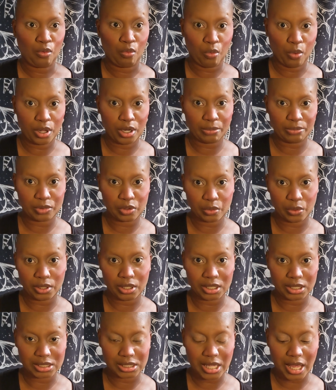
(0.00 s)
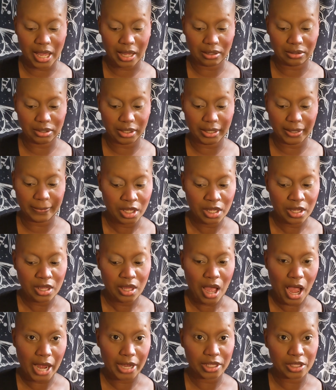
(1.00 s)
what I'm doing exactly.
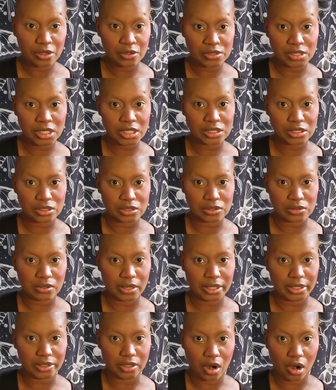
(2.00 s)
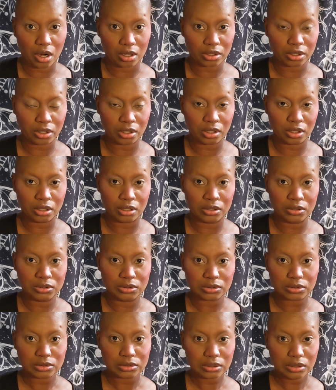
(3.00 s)
I usually do a darker
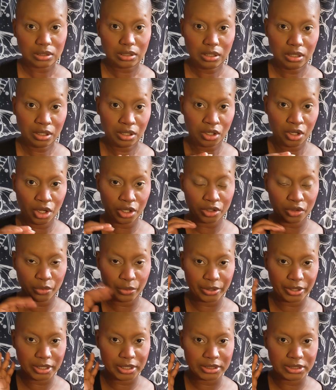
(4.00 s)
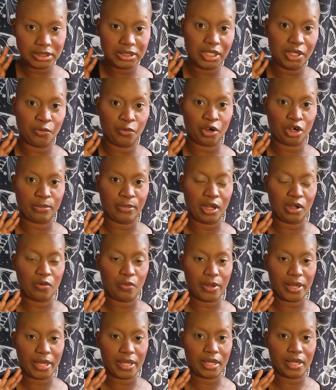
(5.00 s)
cut crease and work my
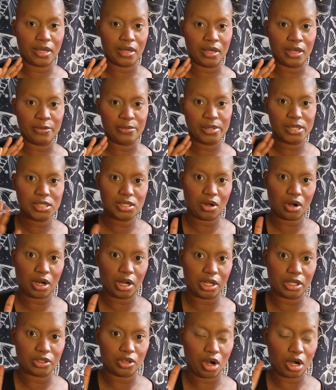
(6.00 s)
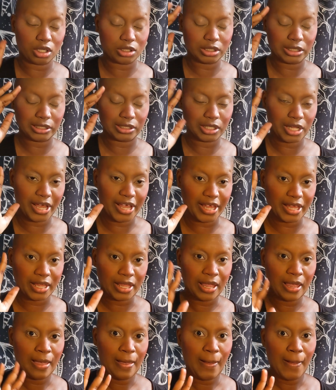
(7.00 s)
way up starting dark to light.
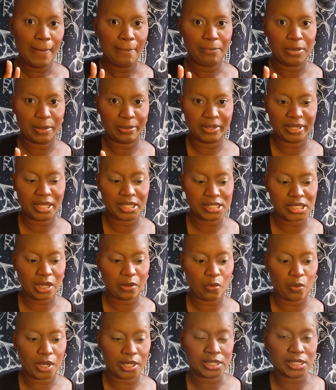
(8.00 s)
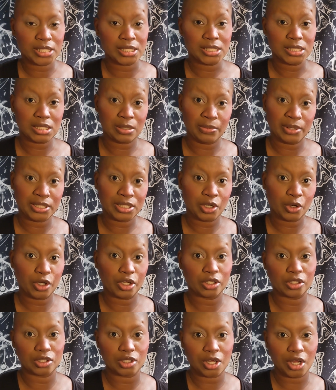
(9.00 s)
But because I want this
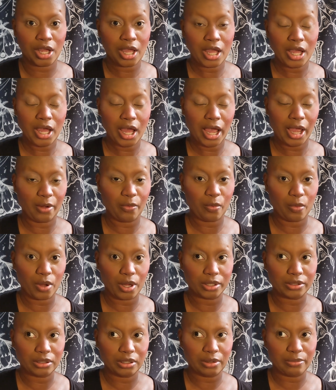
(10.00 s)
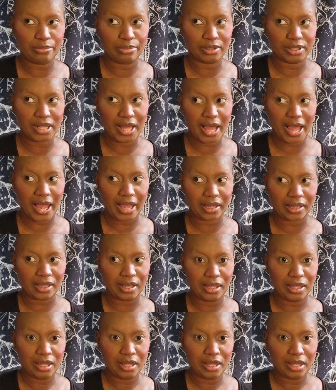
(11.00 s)
cemetery look, I want the black